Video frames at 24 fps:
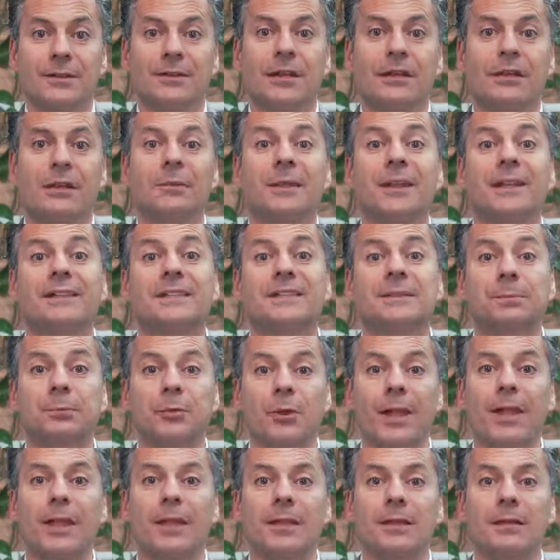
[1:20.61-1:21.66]
Now, let me
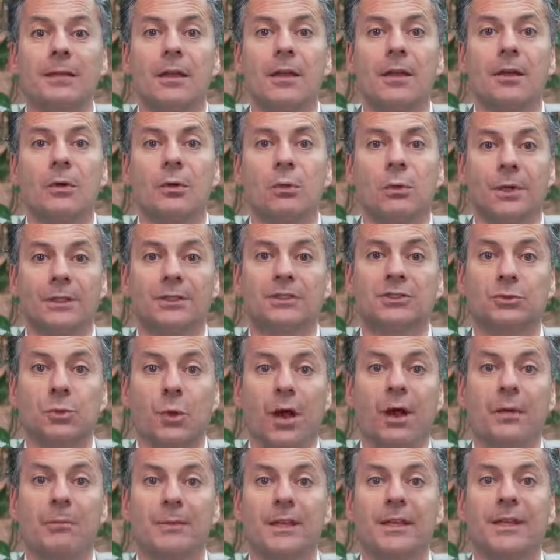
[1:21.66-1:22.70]
explain what
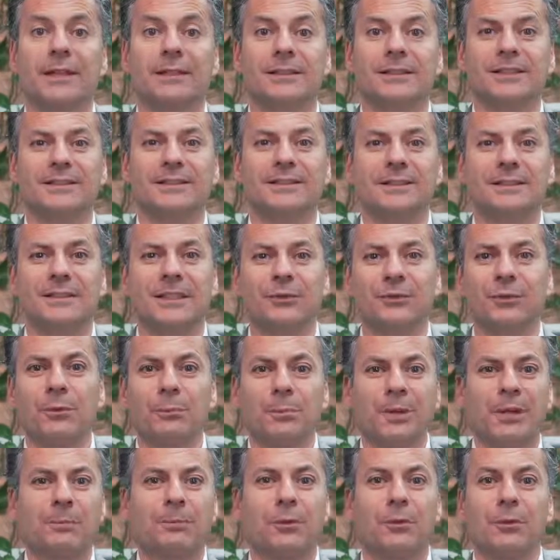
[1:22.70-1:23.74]
SWOT means, because different
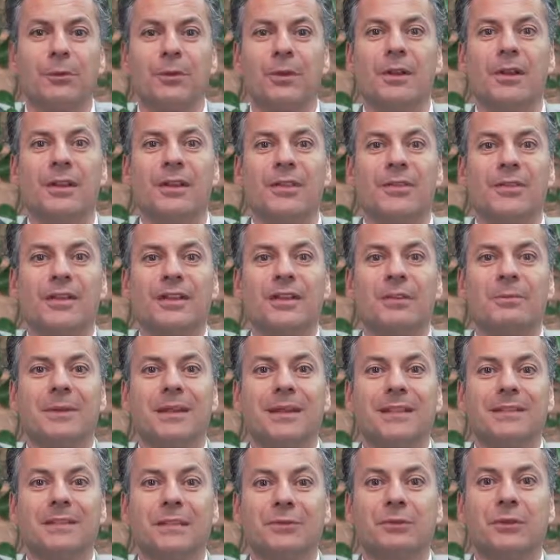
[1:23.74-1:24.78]
people think it
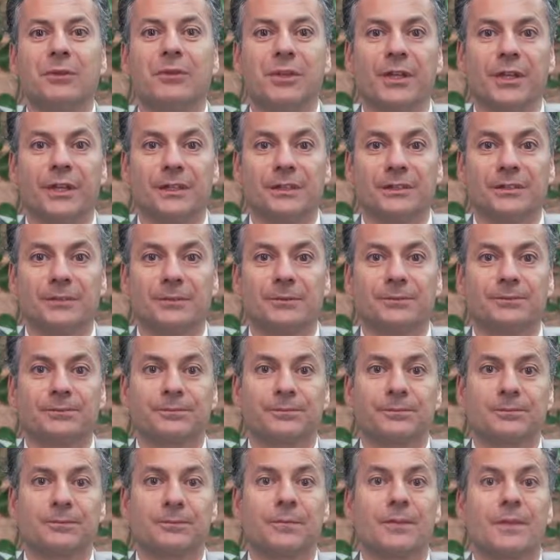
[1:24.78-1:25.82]
means different things.
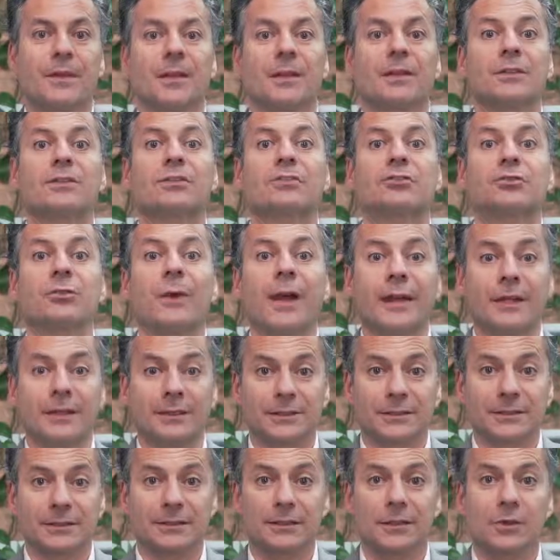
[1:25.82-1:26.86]

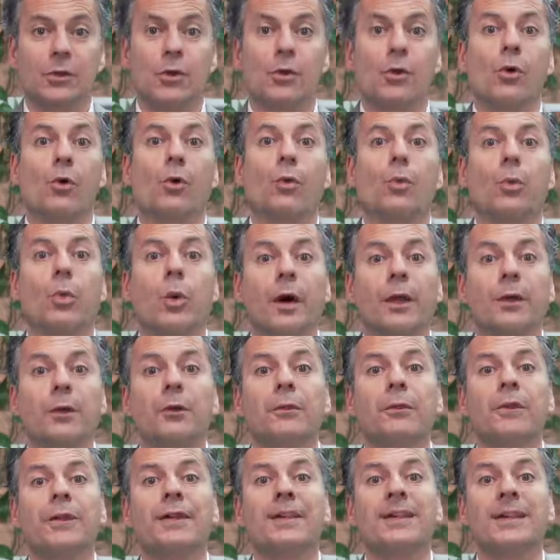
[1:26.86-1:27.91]
Strengths. What are
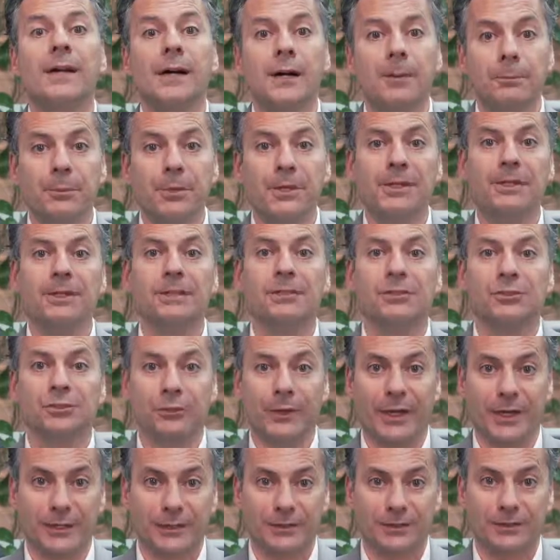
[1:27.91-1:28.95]
the company's
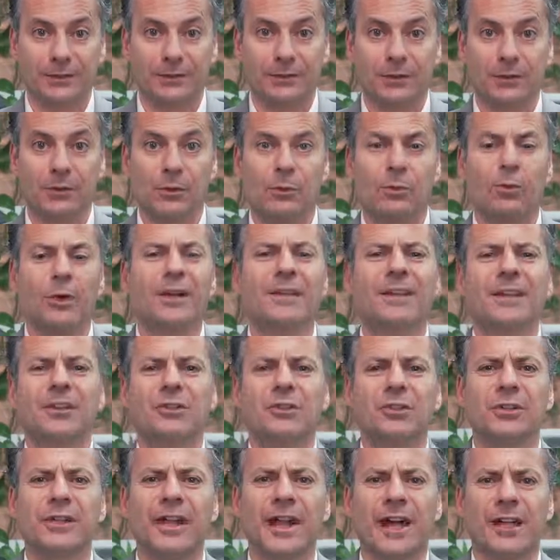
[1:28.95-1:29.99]
strengths? What are they
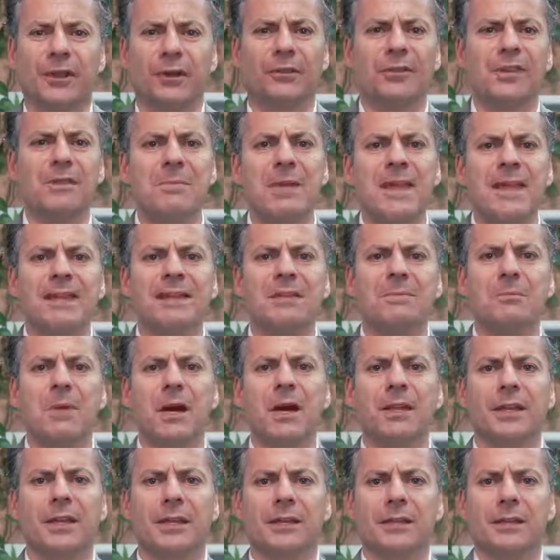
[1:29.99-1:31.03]
good at? Are they making
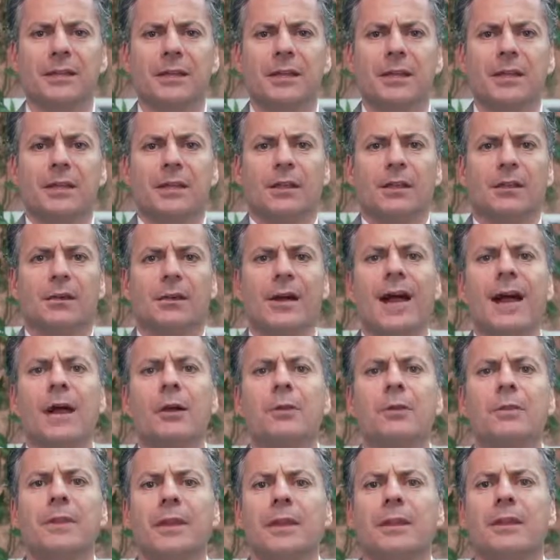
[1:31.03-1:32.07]
money? How
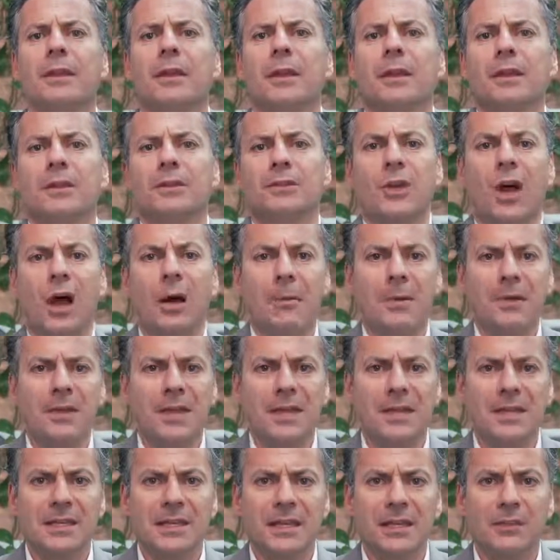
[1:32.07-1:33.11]
are they
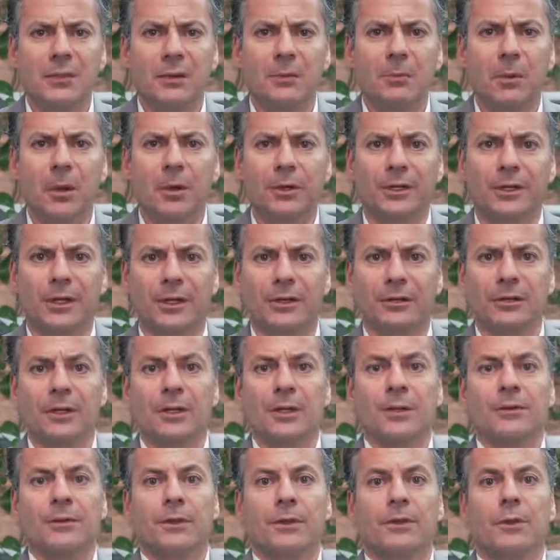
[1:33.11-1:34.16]
dominating in their market?
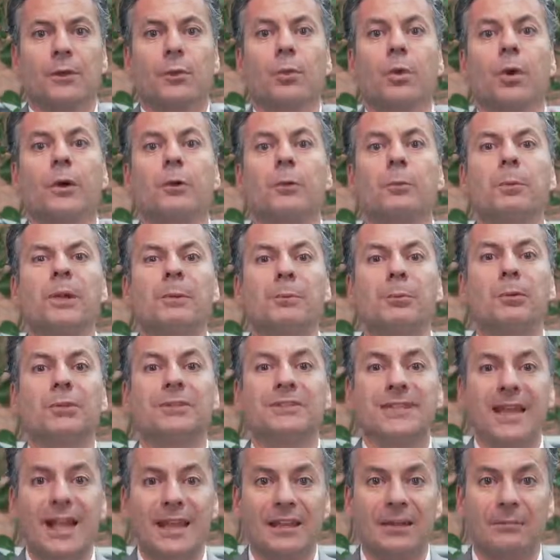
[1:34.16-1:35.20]
What are people
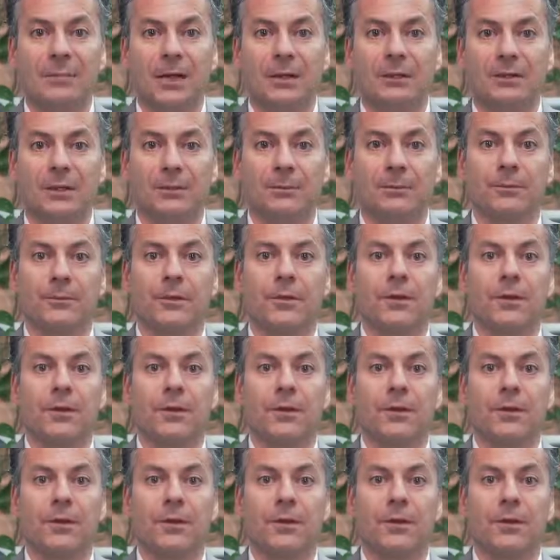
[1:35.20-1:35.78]
saying about them?